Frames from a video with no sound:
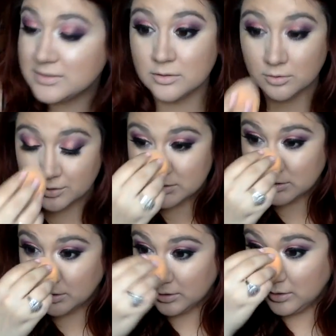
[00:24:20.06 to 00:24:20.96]
still looks
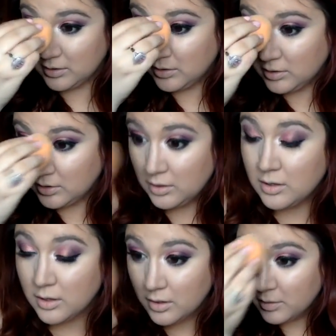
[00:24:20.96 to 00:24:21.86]
good.
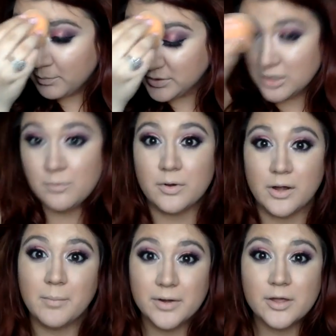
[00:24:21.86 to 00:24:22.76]
But don't
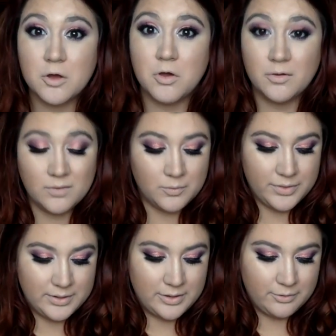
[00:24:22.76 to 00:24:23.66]
worry, I'm going to go over
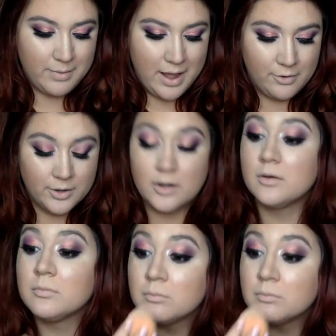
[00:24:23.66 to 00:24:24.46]
with another powder.